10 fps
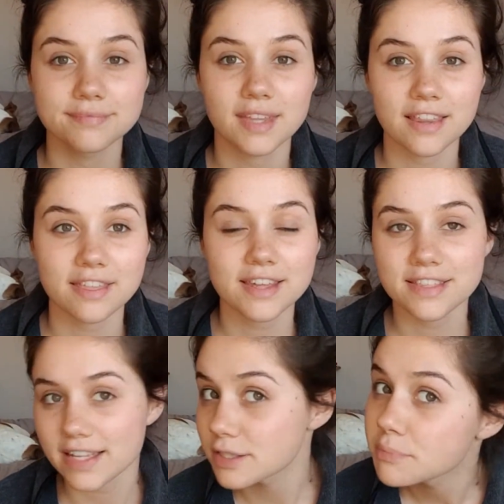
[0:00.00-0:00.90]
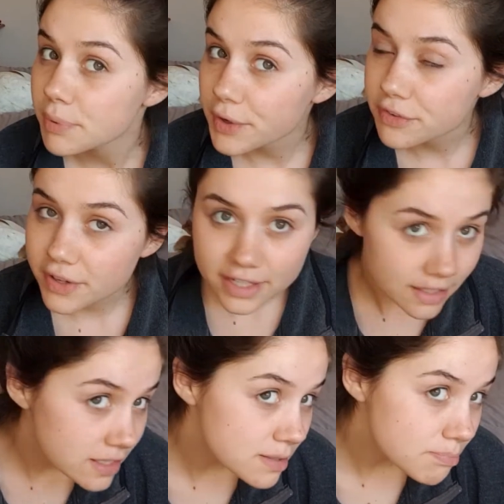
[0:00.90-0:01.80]
I think that's perfect.
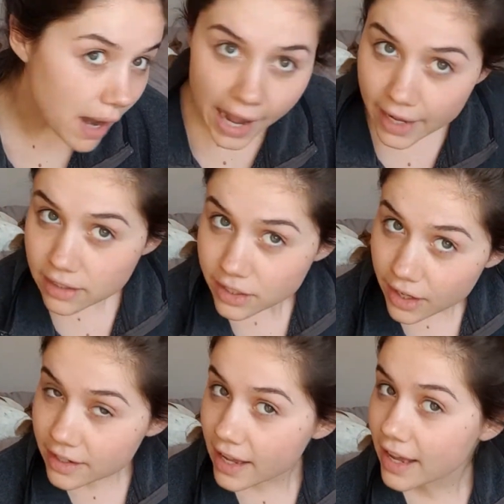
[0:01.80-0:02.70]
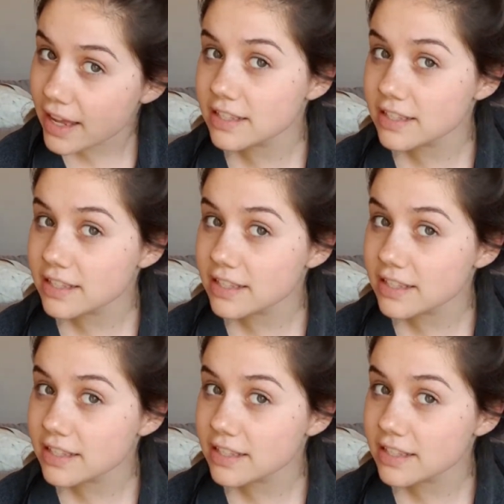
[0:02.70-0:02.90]
It's piled on high,